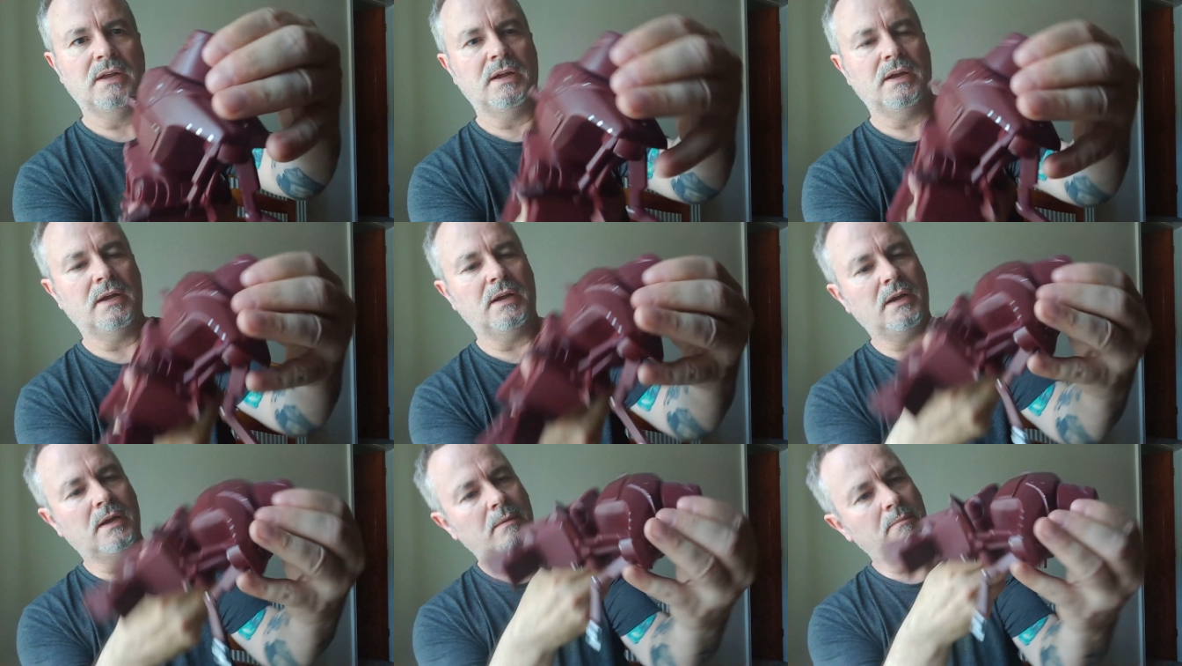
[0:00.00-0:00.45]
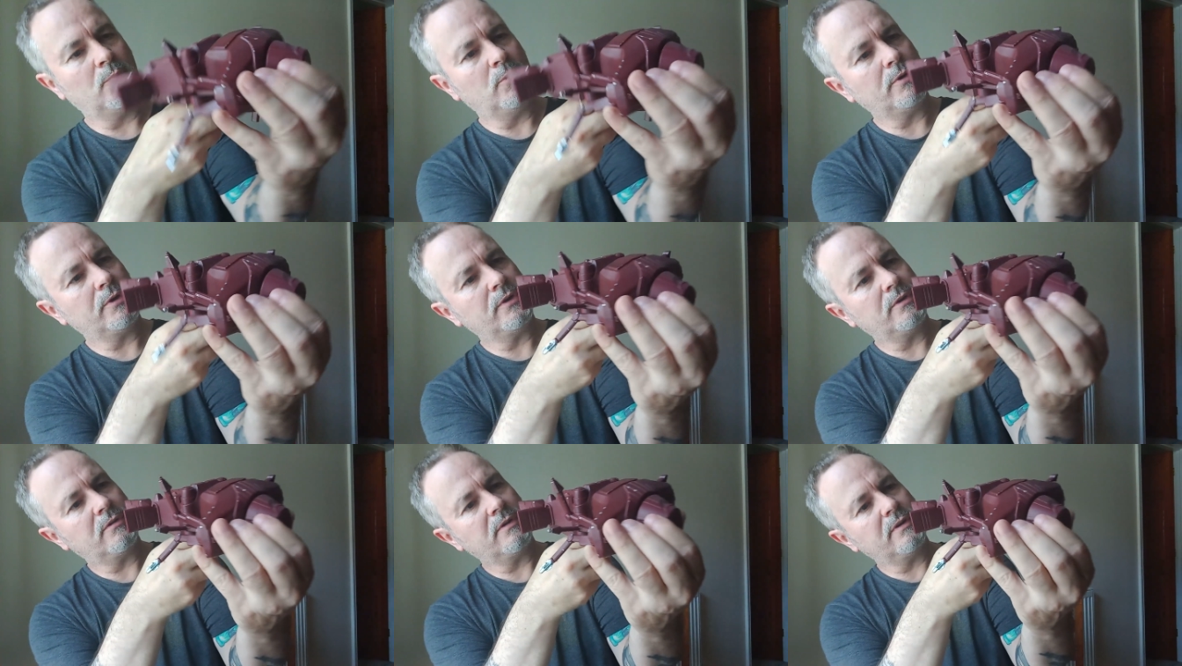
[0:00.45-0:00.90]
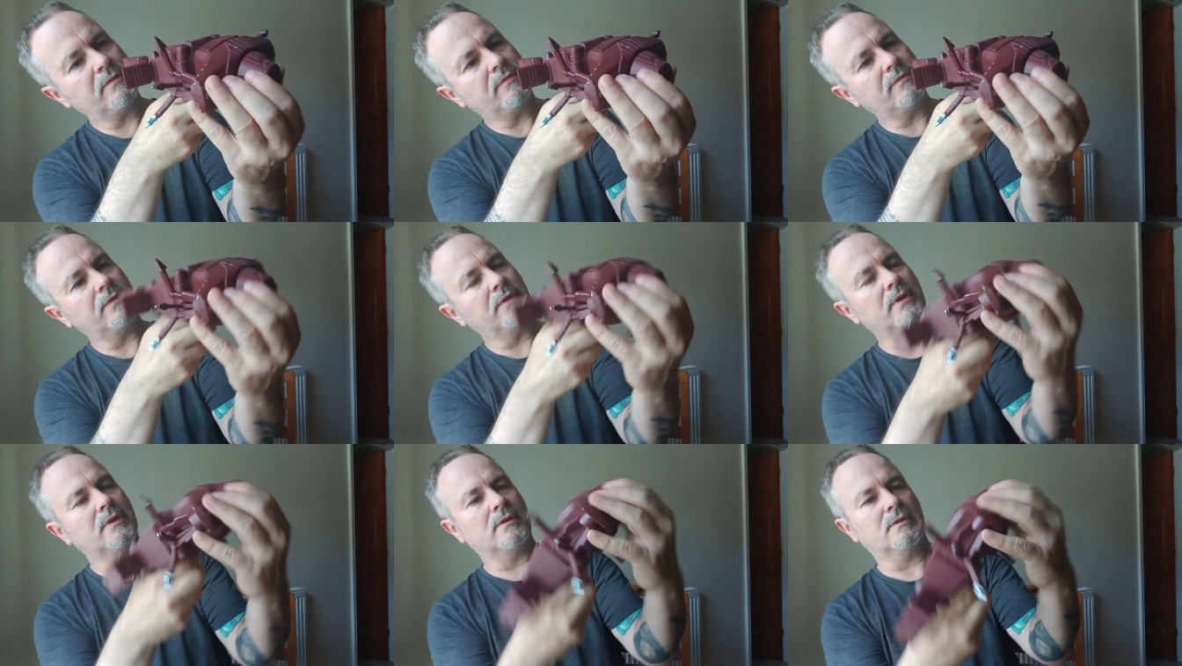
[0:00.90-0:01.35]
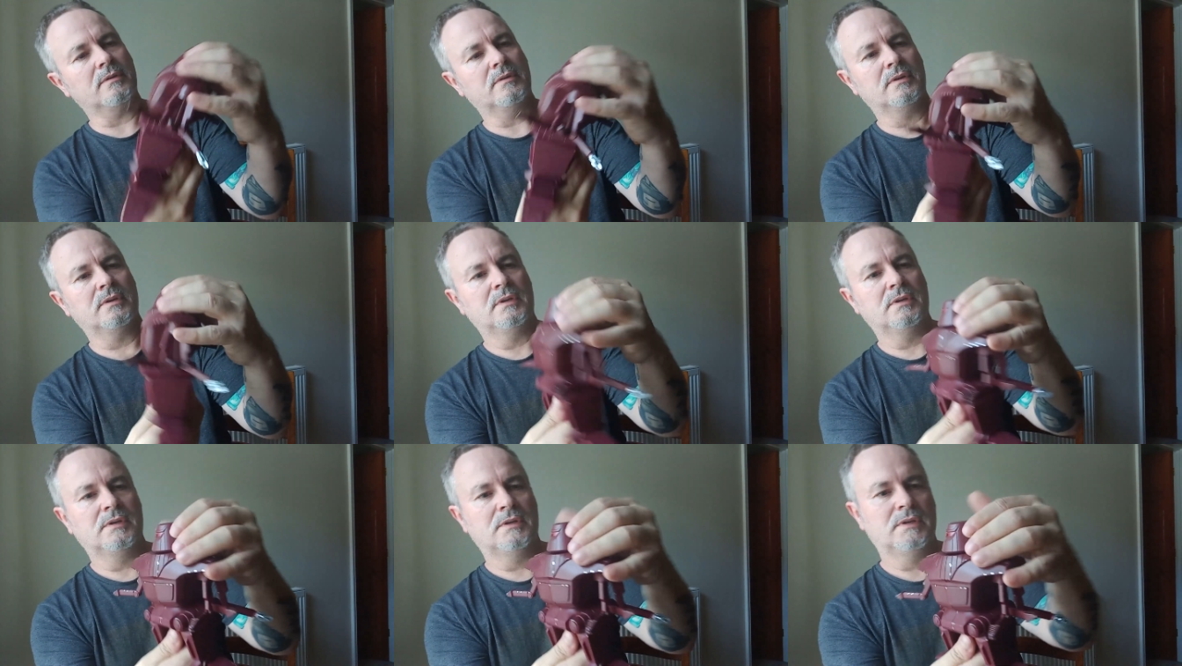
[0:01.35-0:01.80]
Wonder if, no,
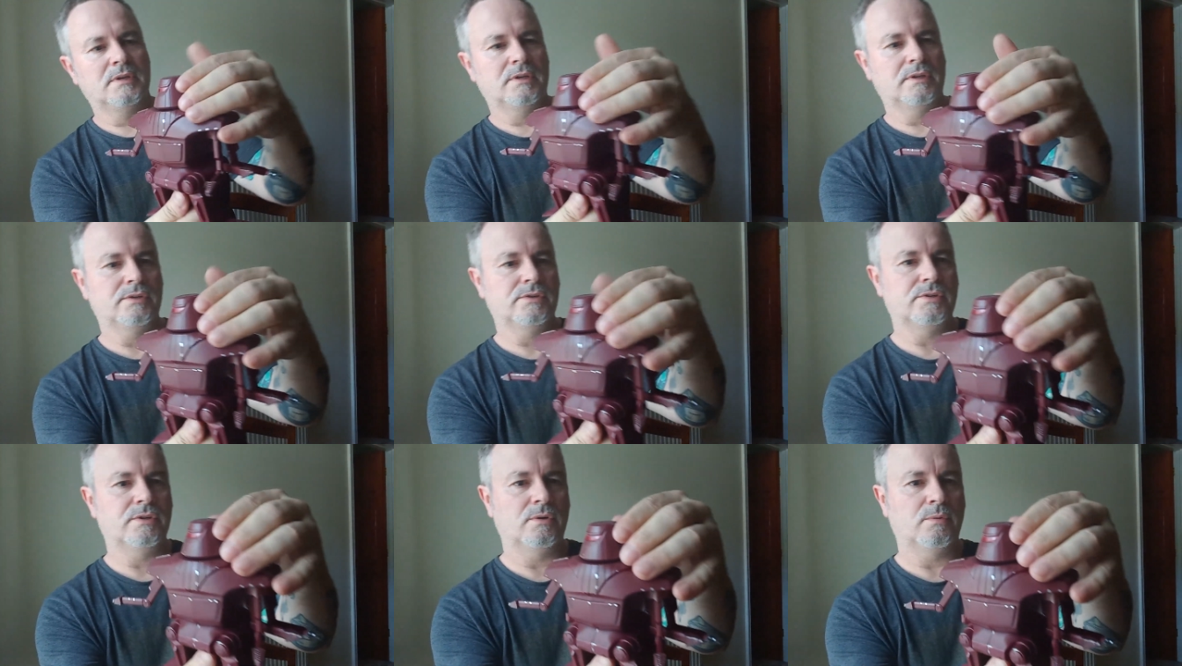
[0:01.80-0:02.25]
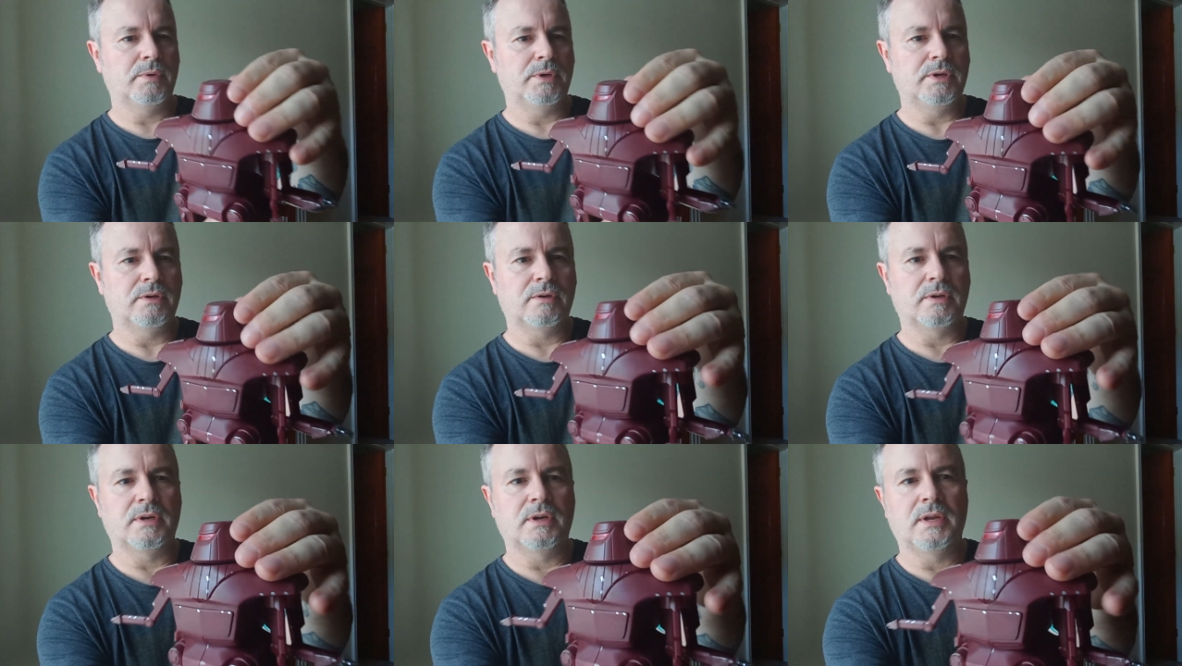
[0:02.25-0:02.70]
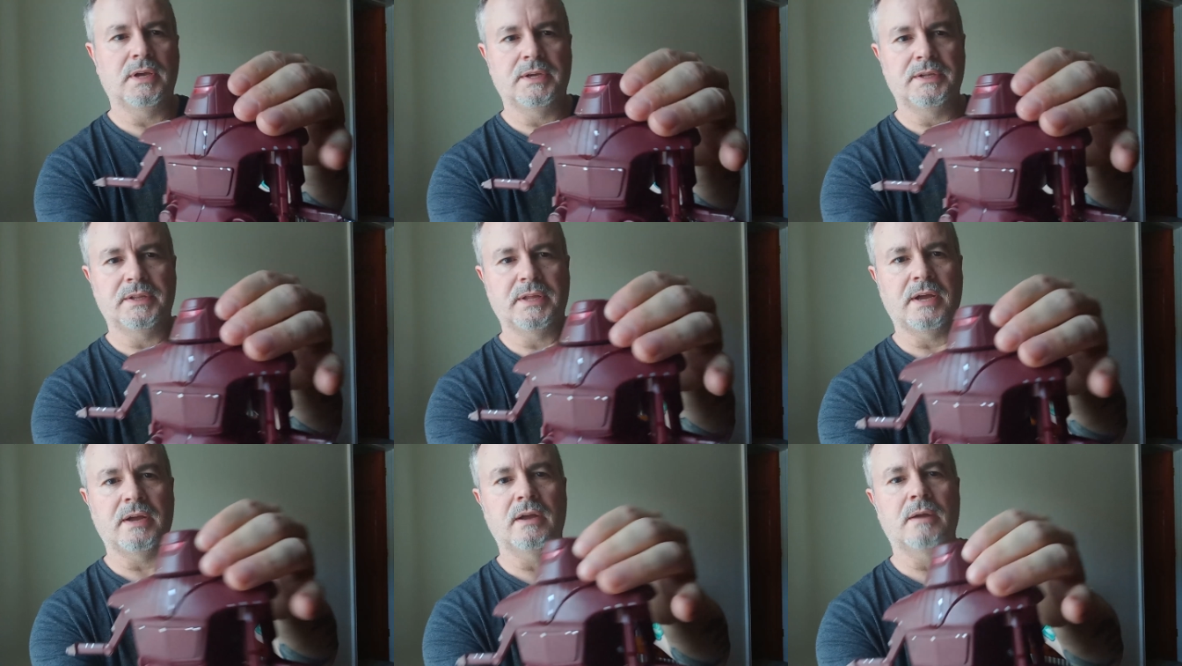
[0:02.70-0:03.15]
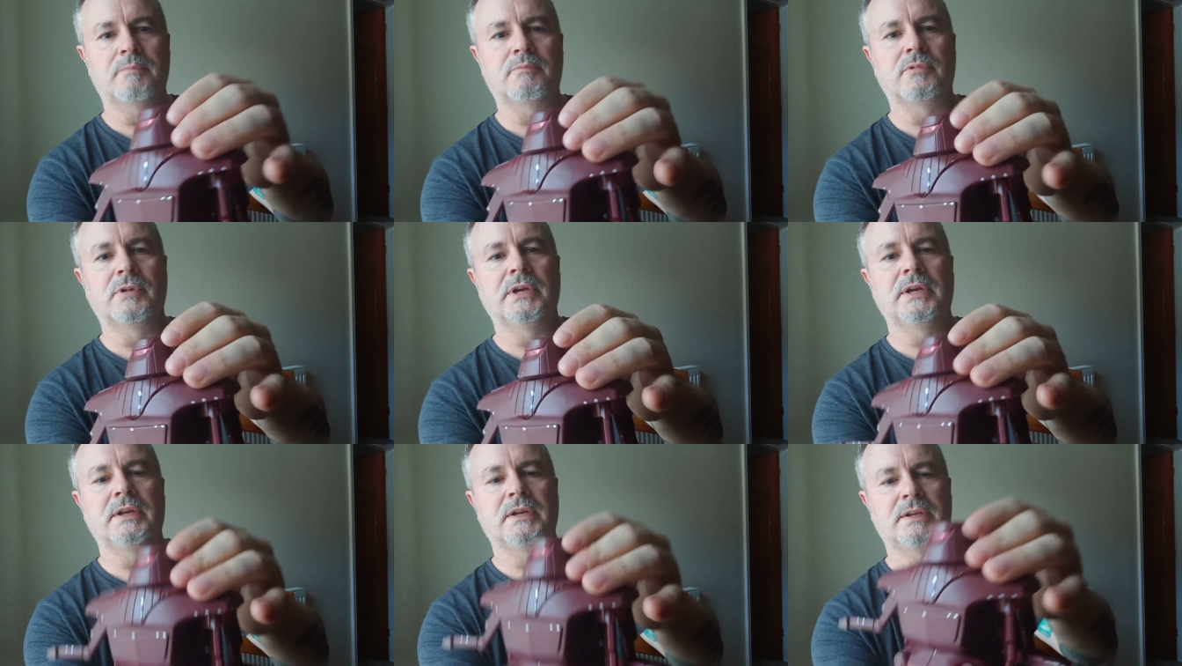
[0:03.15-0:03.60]
there's no way you can light that up
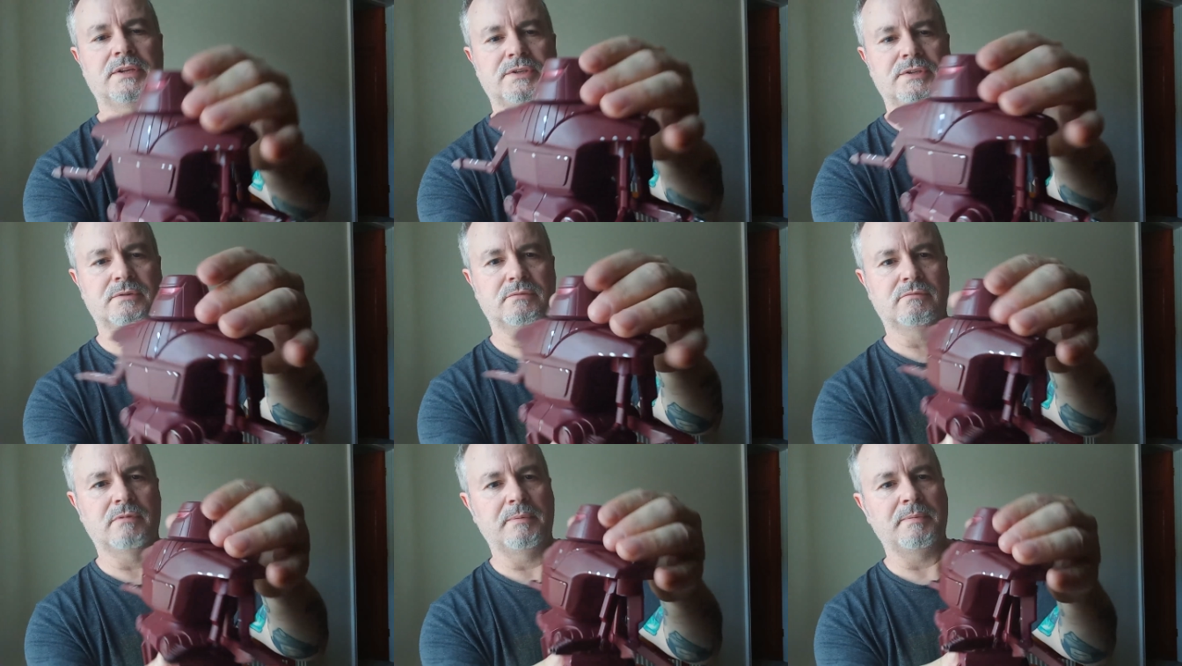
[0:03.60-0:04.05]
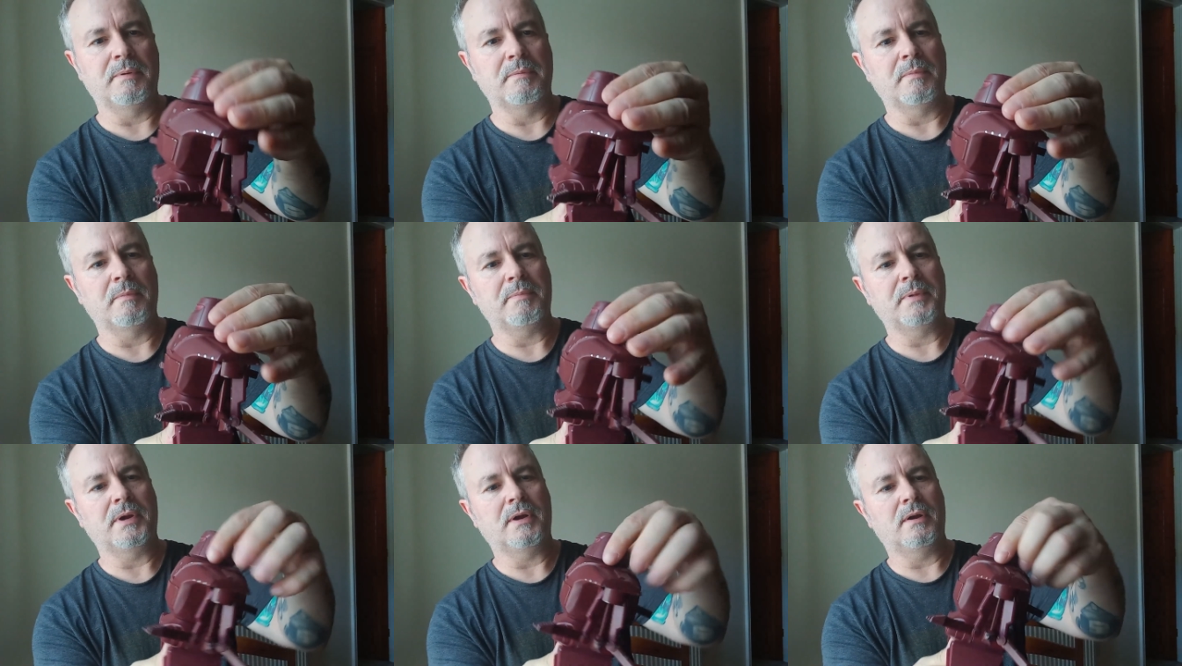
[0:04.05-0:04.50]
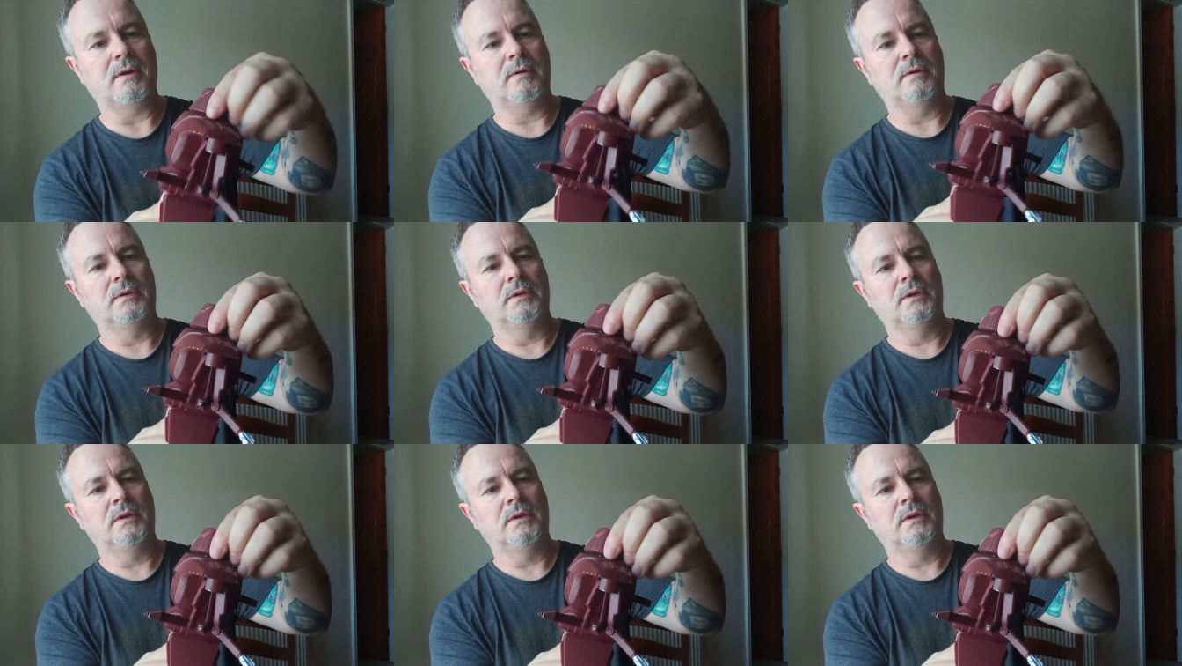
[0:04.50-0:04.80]
really unless you rip him apart.